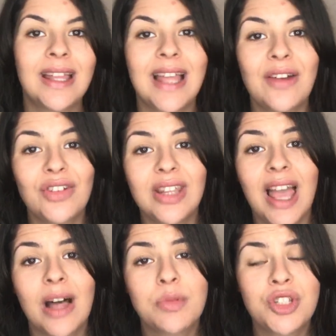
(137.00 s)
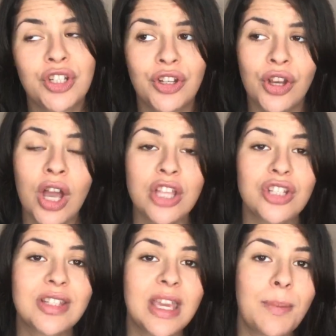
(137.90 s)
And that really helps too.
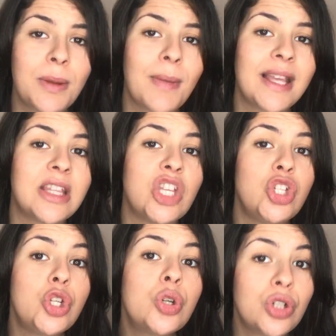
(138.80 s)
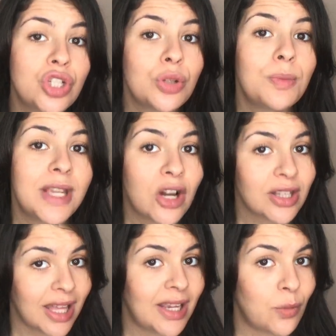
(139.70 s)
Just keep in mind that you should be
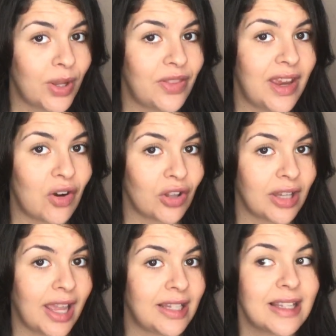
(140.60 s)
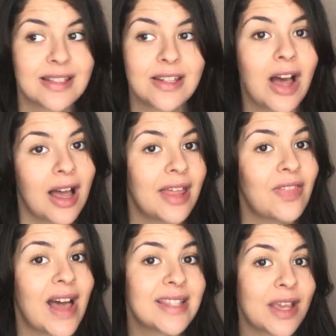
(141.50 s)
online when they're online. It's not,
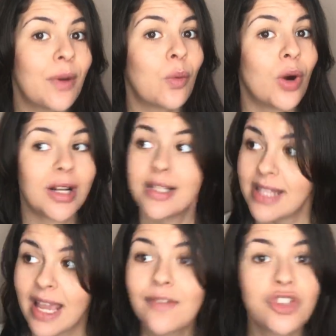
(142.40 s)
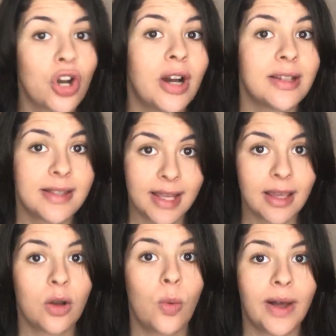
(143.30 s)
that's how it works. They have choice, they
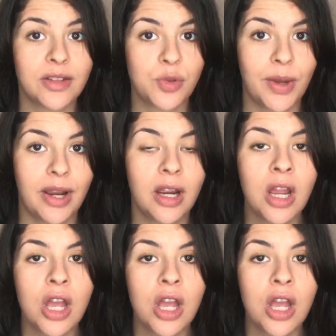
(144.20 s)
can go elsewhere.